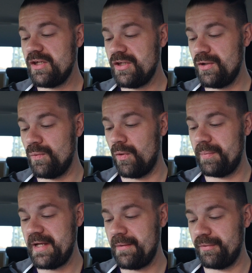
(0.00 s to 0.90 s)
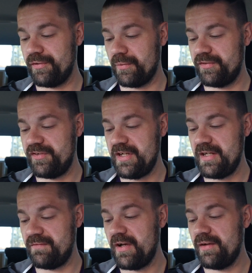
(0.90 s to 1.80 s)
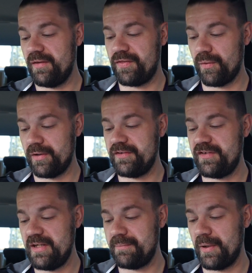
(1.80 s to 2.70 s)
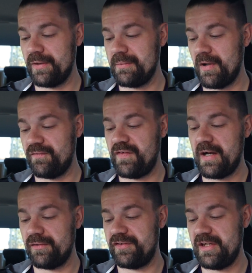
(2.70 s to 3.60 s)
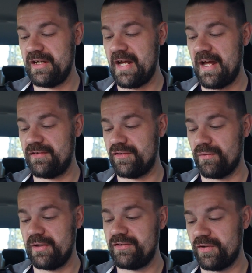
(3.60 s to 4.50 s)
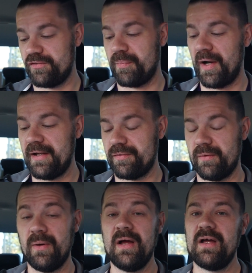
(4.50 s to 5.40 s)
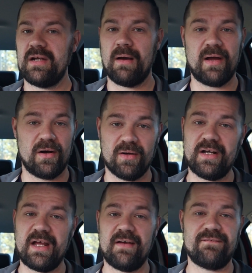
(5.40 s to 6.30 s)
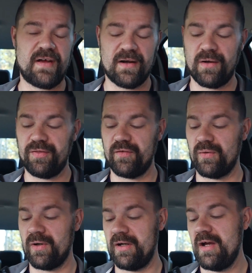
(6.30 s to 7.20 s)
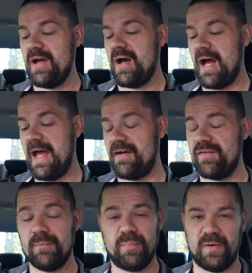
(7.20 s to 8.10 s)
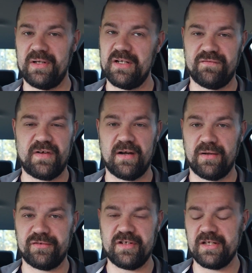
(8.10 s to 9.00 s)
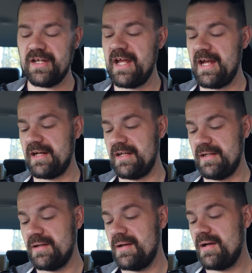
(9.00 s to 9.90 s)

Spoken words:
you will be able to receive the Thorn Seed Pokemon Ferroseed as your research breakthrough. Now, I already have Ferrothorn. I have plenty of Ferroseed candy.